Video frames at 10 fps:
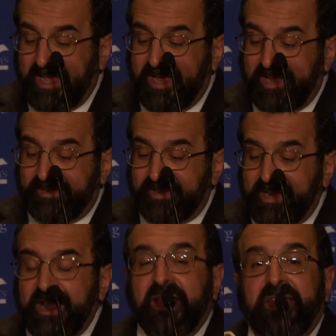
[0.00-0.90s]
and
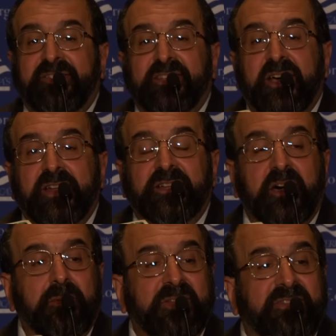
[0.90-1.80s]
it's got
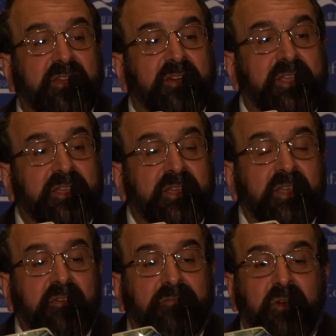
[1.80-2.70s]
commentary
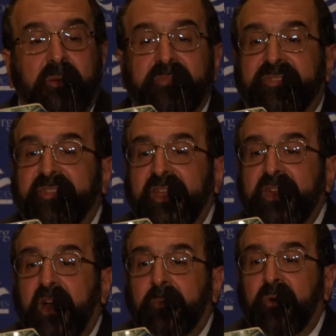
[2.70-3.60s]
from
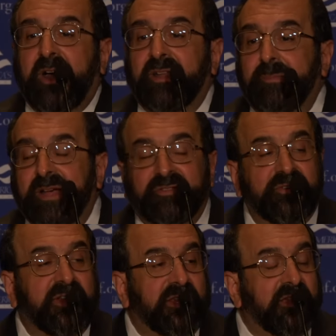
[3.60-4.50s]
Sayyid Abul Ala
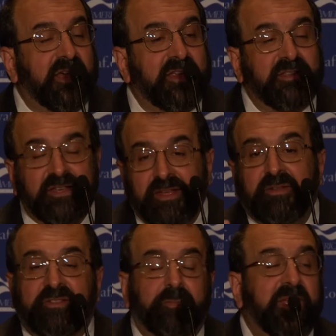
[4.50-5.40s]
Maududi. I,
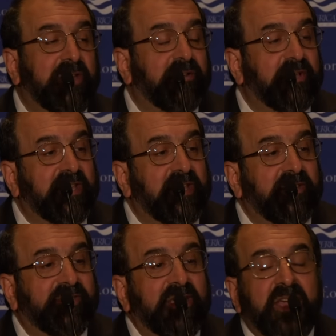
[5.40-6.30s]
I'll explain who he
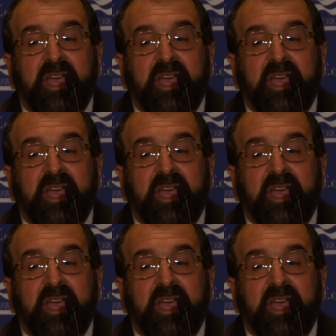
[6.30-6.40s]
is.